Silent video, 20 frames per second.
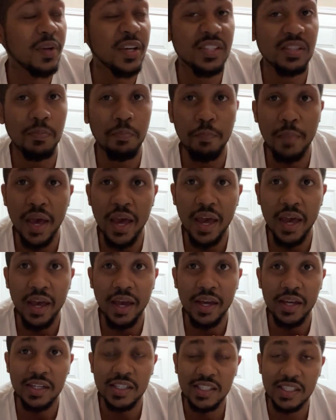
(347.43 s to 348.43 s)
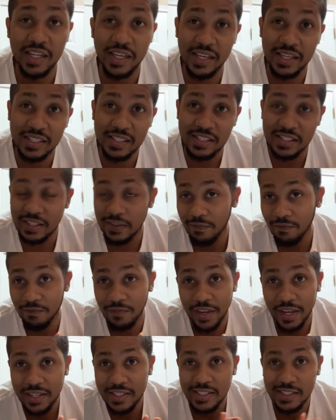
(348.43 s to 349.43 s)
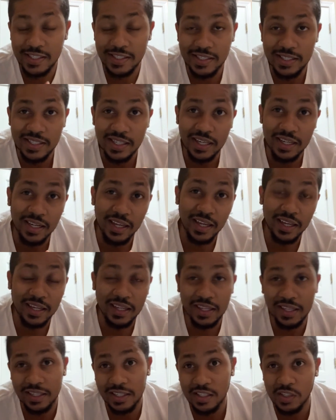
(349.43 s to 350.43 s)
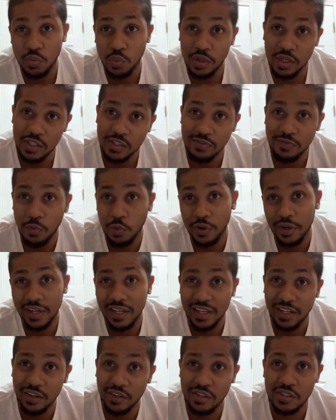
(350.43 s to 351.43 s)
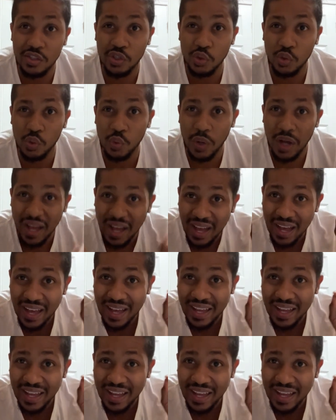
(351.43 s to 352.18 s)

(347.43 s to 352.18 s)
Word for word: make some mash and some veggies, and that is what's for dinner today.